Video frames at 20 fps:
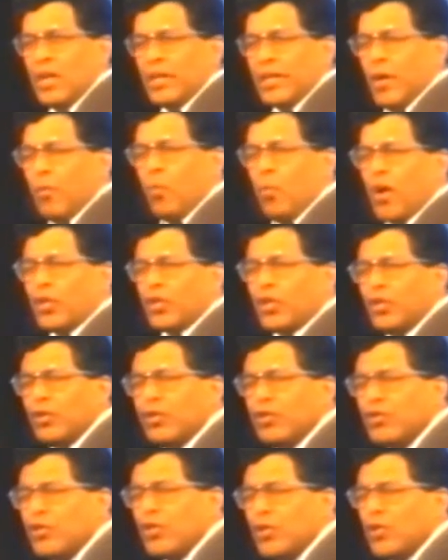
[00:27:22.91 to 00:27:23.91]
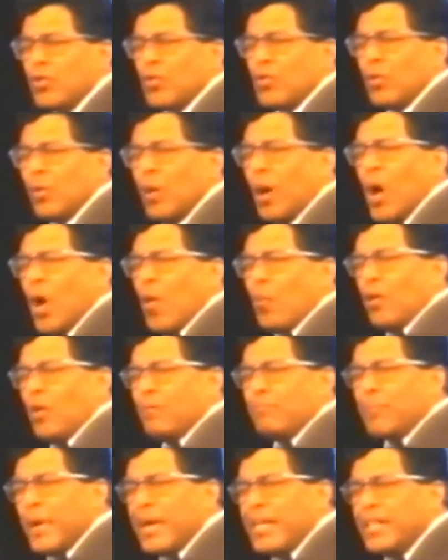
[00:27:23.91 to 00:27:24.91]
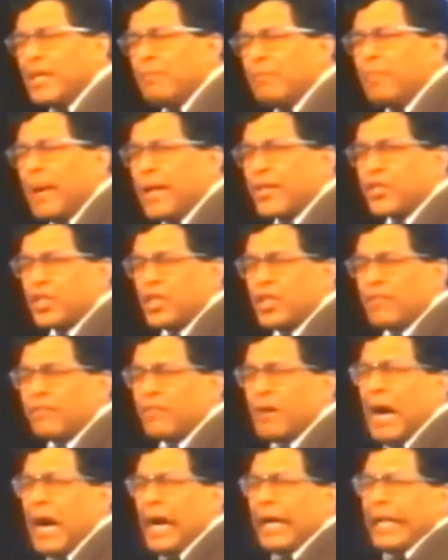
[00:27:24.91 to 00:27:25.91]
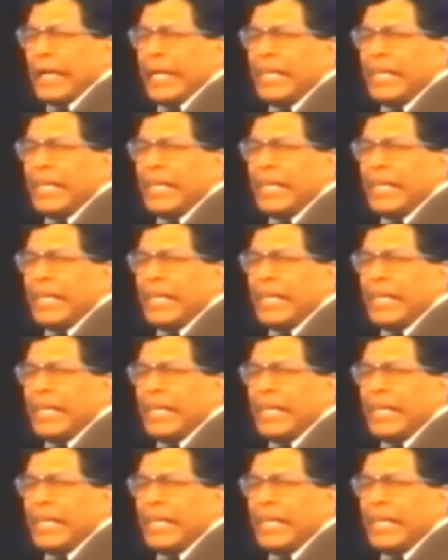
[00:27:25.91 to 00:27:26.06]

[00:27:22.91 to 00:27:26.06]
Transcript: that what you do will bring the blessing of God.